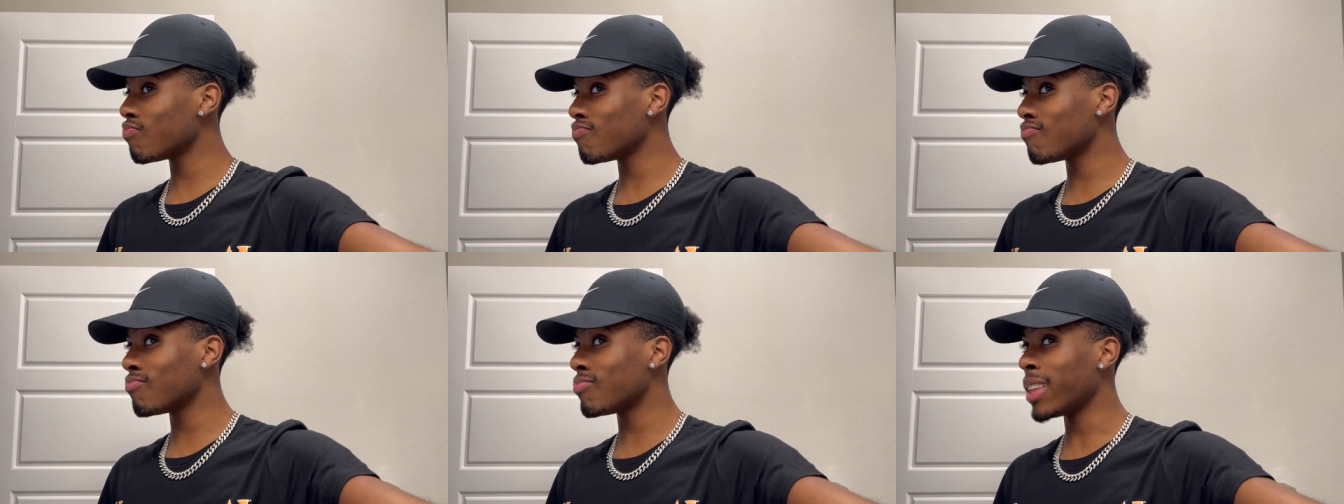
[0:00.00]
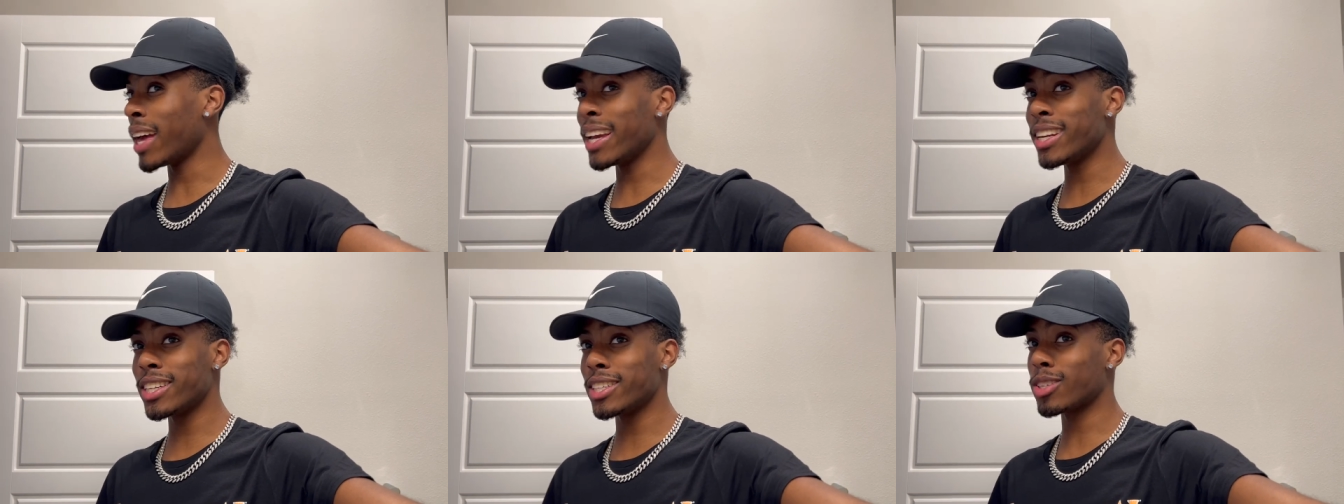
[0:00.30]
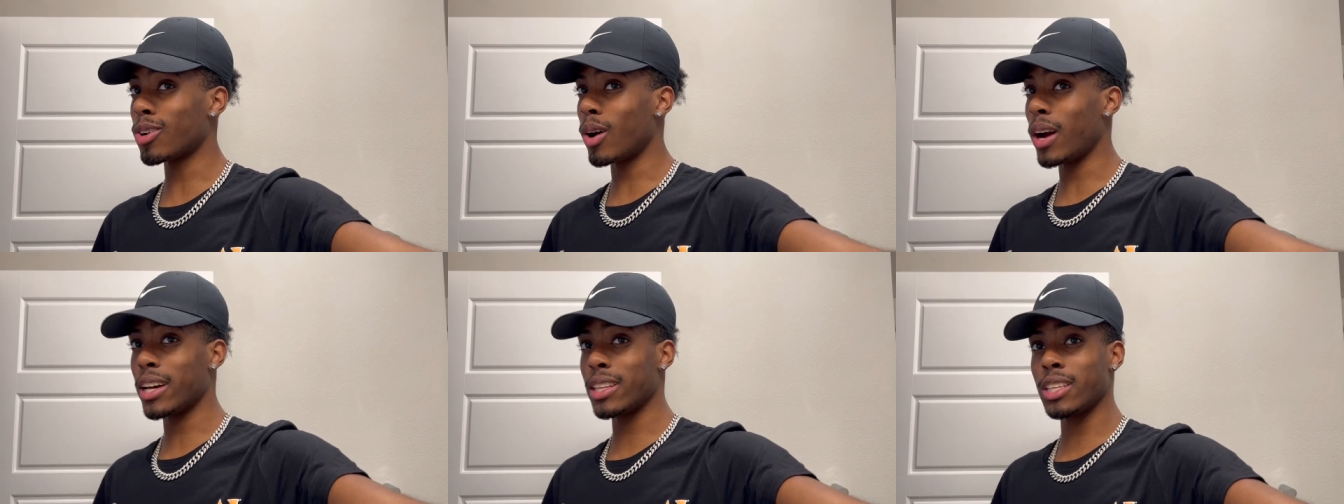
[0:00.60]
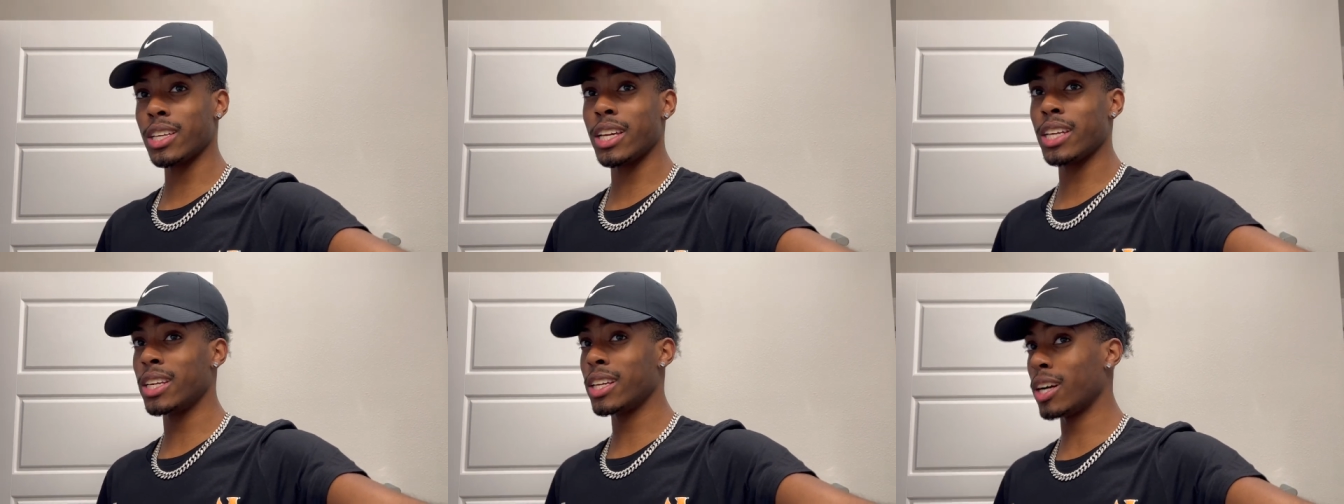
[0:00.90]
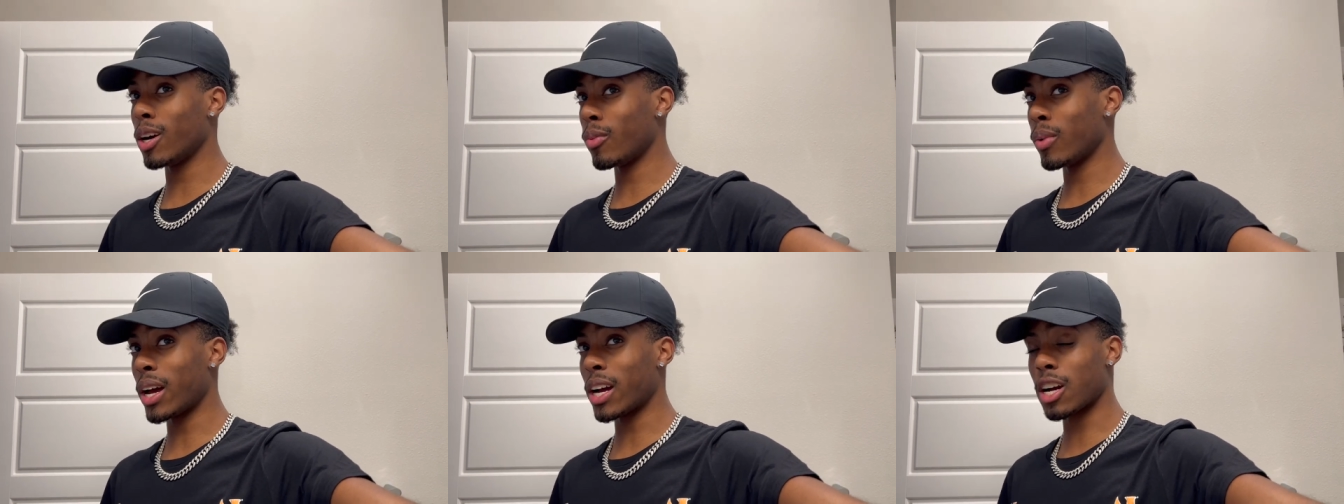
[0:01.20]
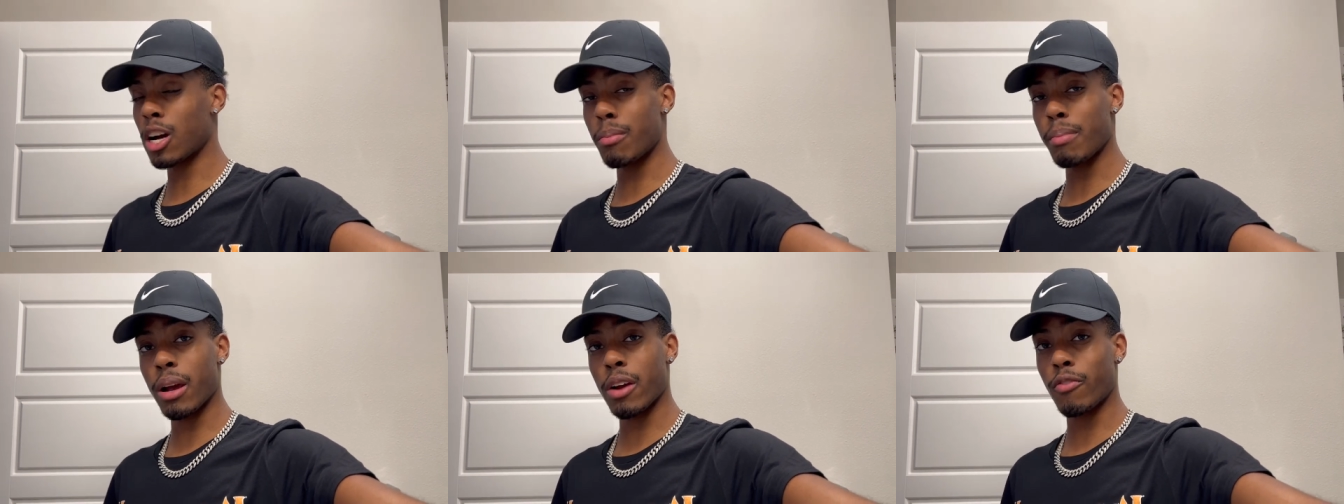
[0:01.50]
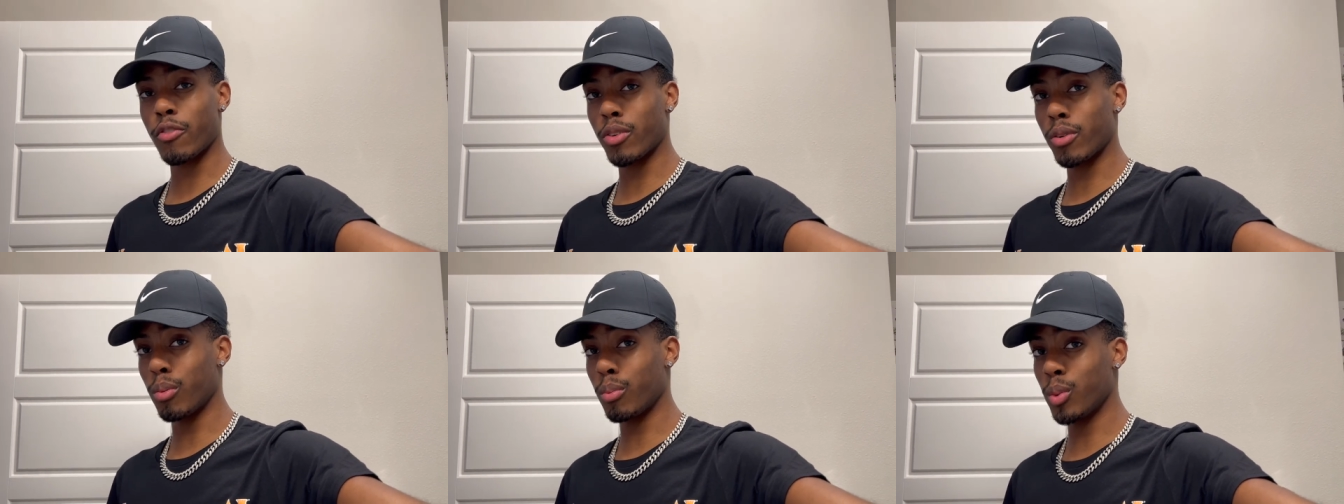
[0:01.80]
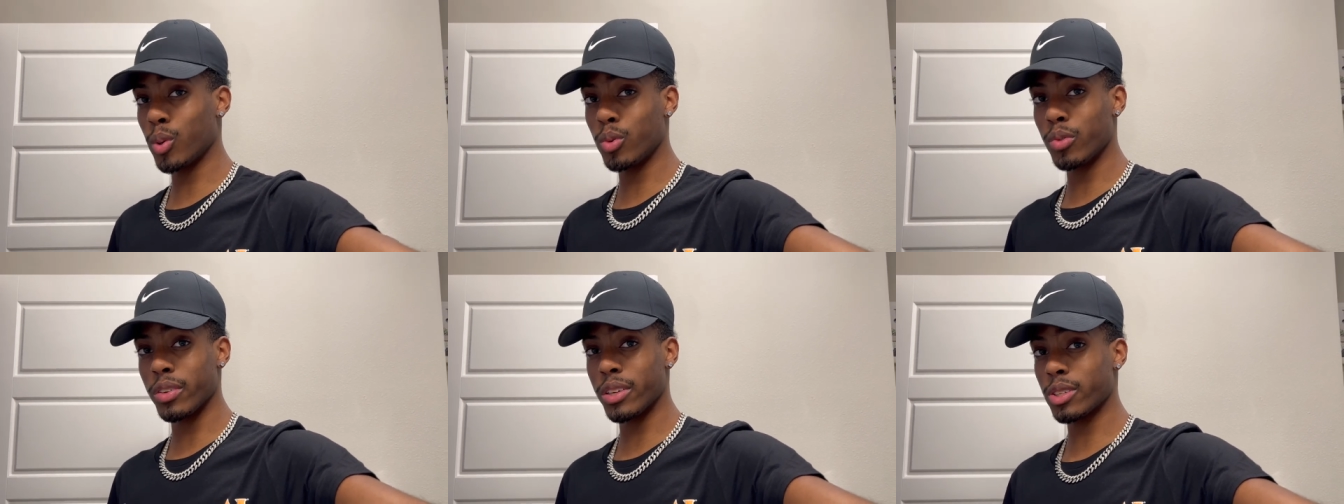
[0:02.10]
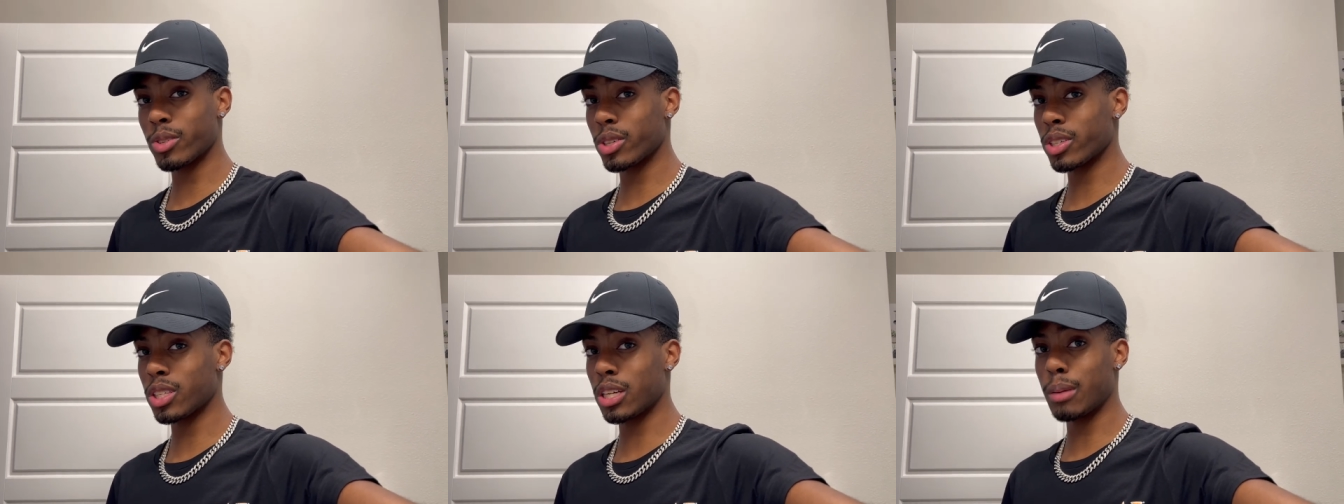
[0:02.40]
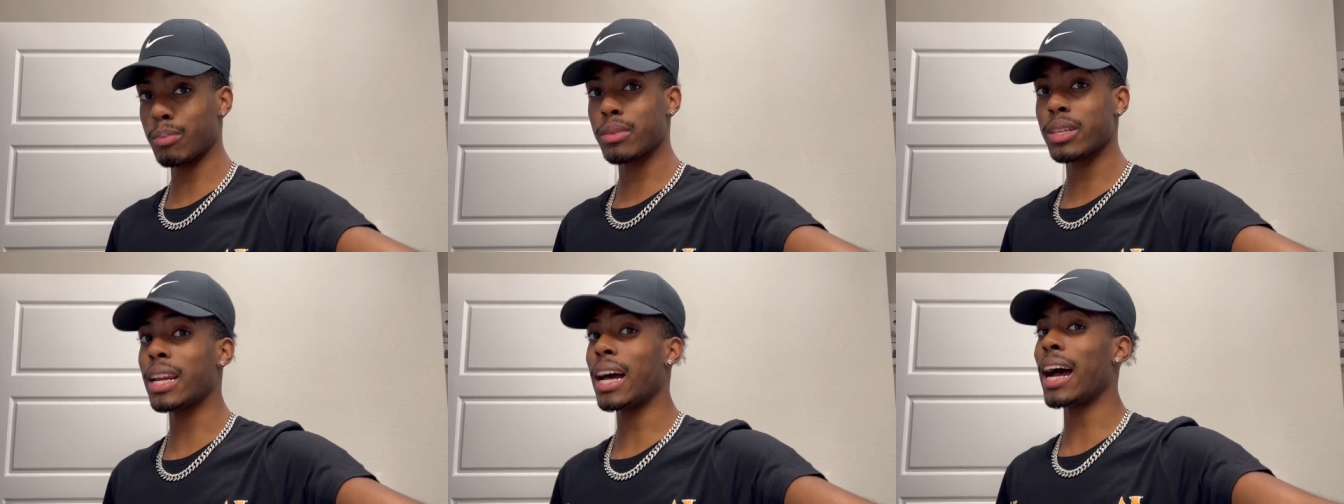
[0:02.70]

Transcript: they just gonna have to get done when I come back from the movies or something.